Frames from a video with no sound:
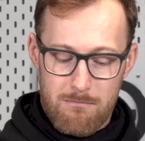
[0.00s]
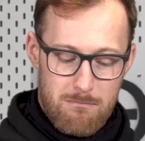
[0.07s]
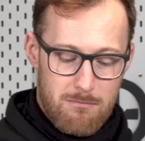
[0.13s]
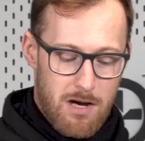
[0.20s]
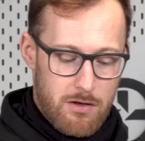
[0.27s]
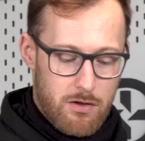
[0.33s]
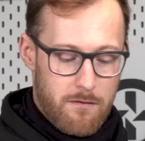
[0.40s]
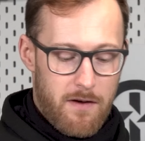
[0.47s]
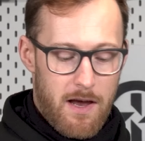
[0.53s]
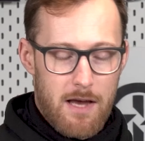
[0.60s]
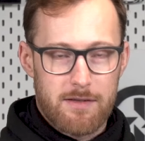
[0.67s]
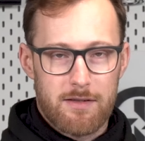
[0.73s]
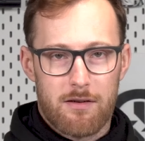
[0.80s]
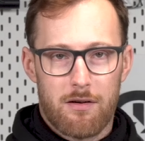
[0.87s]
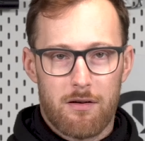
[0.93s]
Much
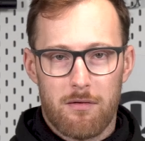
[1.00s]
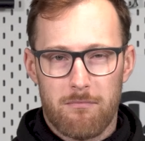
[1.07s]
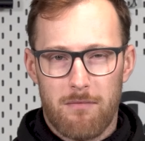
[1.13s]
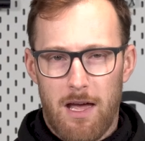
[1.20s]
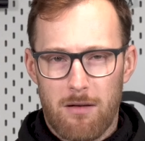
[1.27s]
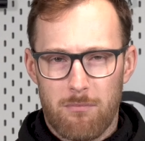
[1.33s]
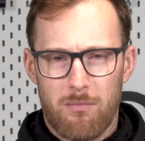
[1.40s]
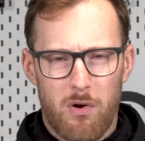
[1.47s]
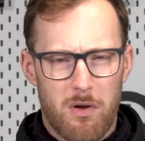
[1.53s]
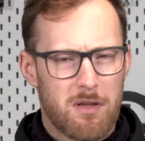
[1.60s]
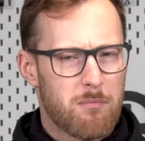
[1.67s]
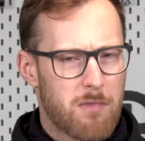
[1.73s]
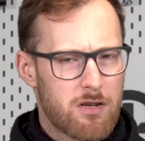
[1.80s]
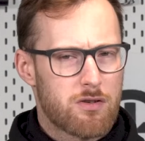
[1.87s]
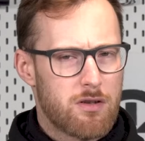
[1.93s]
faster and pretty
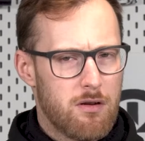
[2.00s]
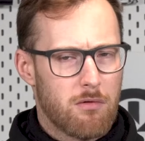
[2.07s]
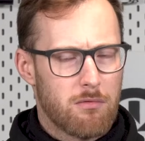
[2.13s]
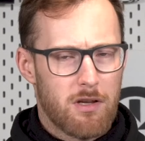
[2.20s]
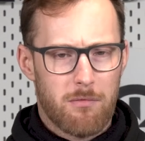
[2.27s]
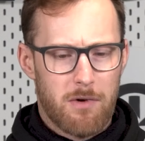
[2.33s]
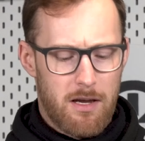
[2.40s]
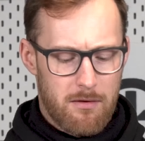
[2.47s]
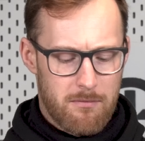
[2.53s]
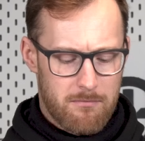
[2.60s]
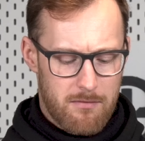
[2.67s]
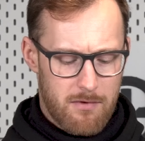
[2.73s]
much the only way.